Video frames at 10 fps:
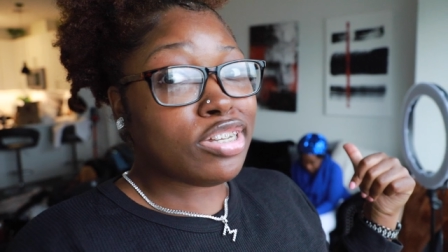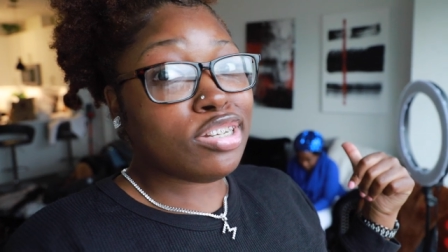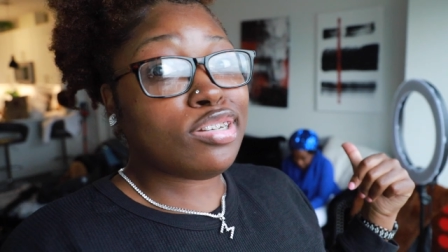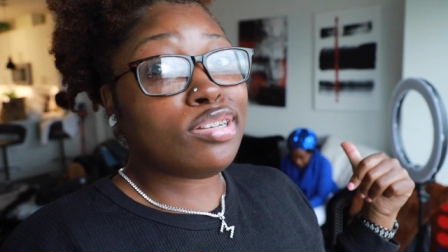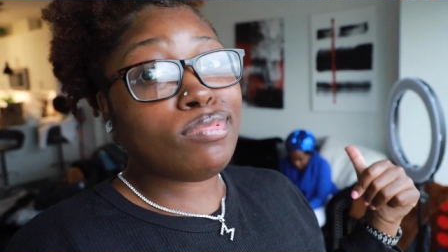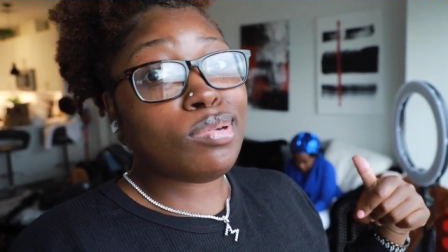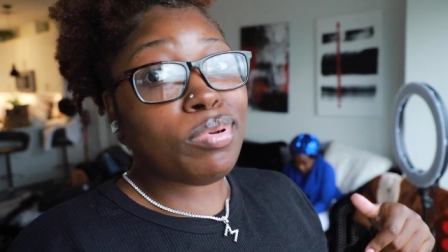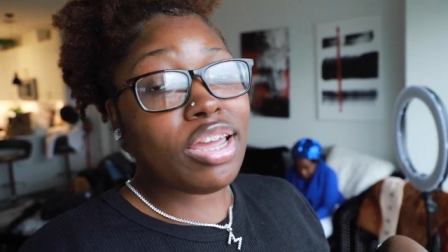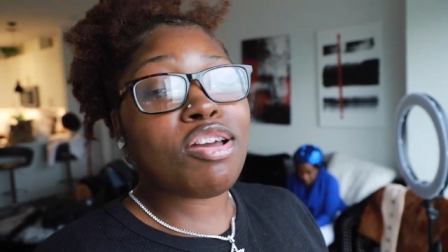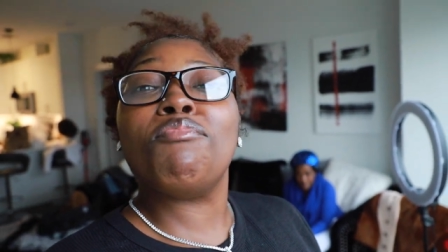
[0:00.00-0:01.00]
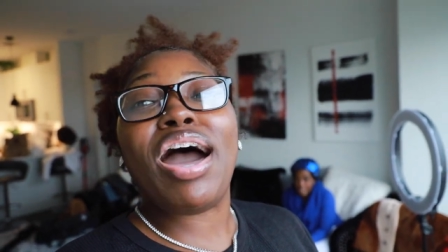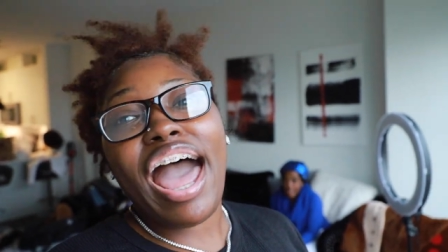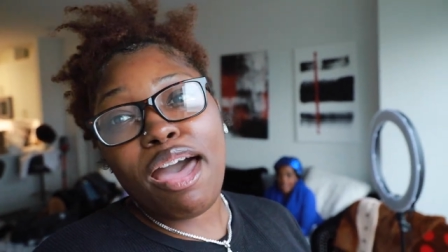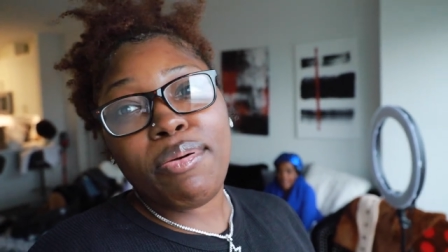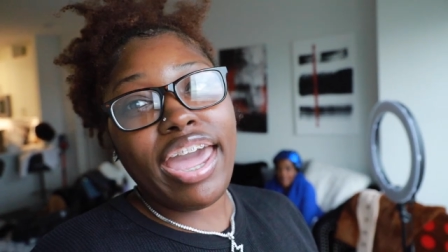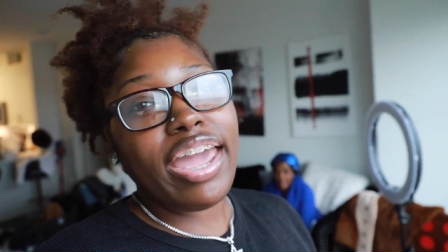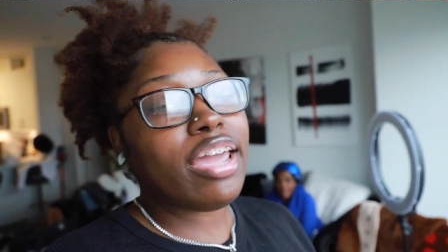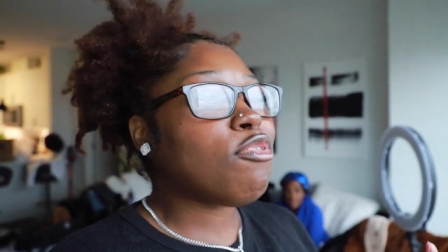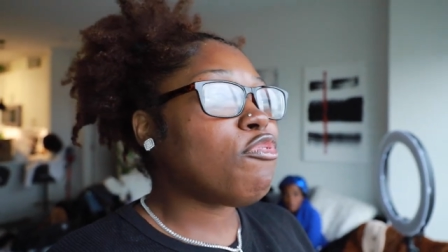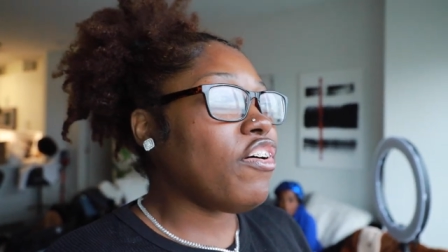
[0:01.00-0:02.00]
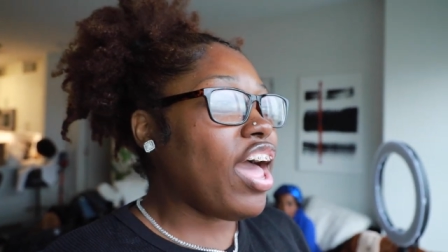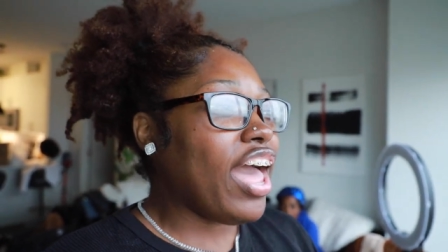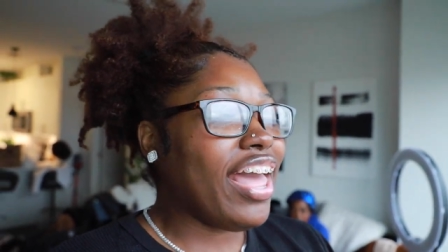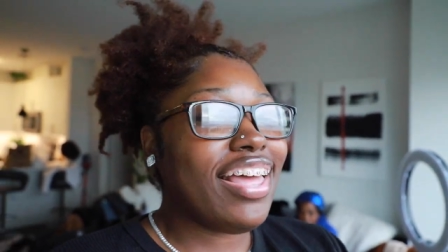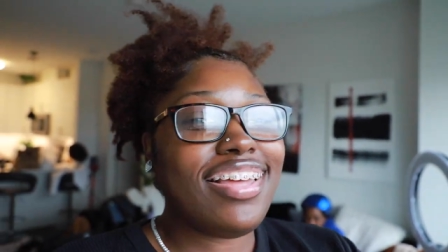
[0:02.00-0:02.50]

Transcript: Because she didn't want to pay. But I paid. And I'm fine.